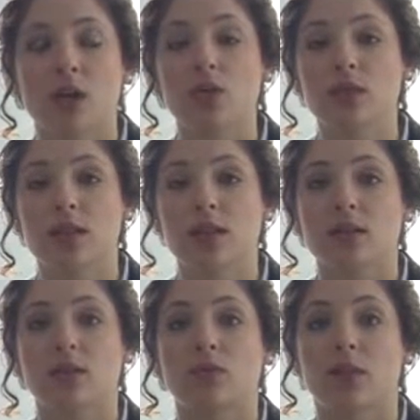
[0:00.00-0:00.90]

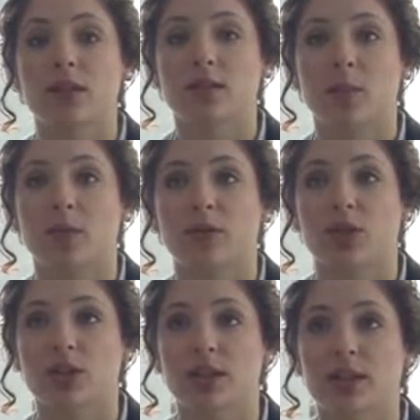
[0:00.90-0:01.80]
using relative
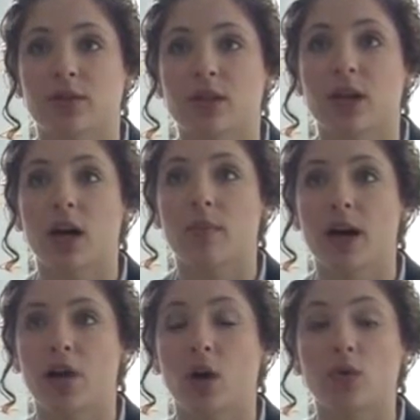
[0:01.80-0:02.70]
deprivation theory
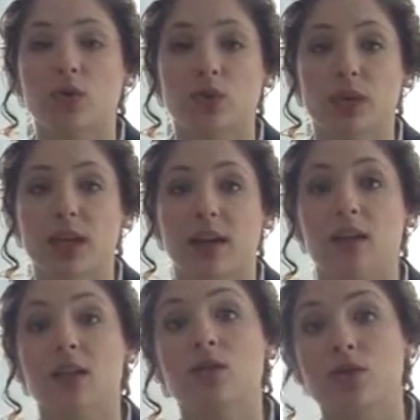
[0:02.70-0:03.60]
and also looking at
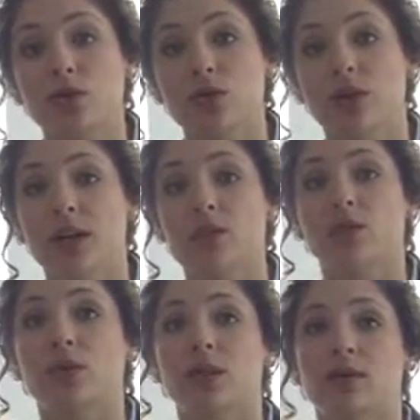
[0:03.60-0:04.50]
Eastern Ukraine, so
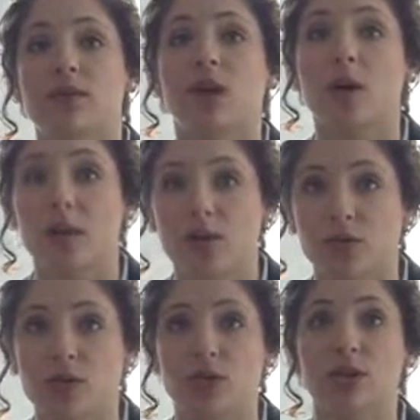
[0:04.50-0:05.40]
looking in the Donbass
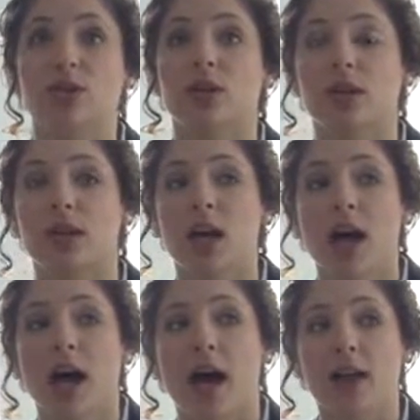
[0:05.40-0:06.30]
regions, looking
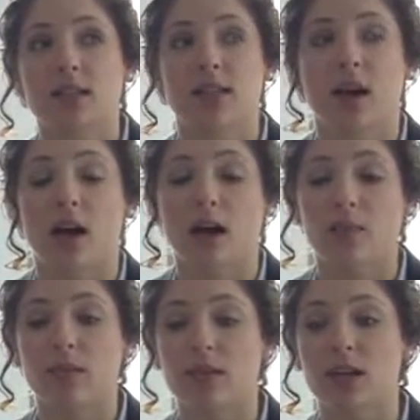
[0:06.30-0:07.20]
at
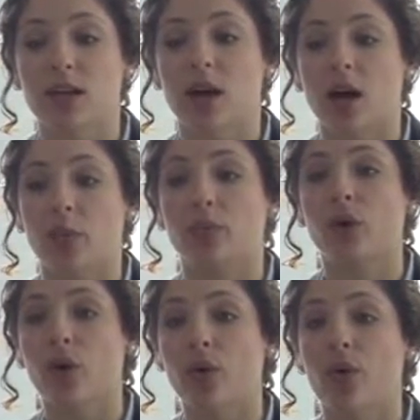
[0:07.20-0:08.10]
the
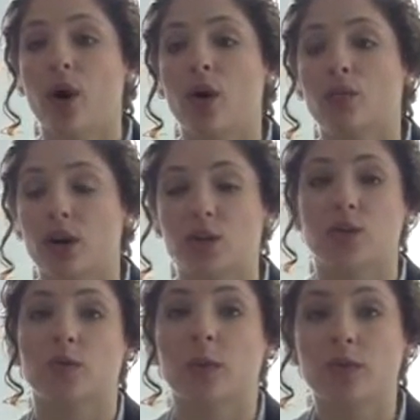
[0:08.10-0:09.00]

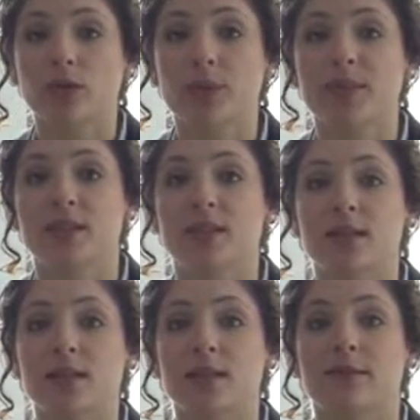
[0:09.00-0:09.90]
pro-Russian rebel groups and
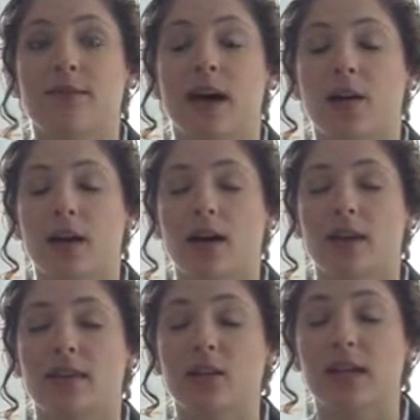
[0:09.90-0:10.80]
seeing if that
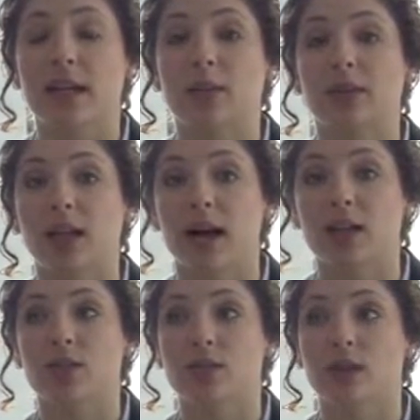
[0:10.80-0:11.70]
theory can apply
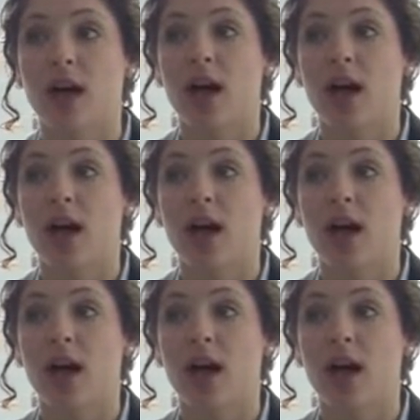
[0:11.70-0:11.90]
to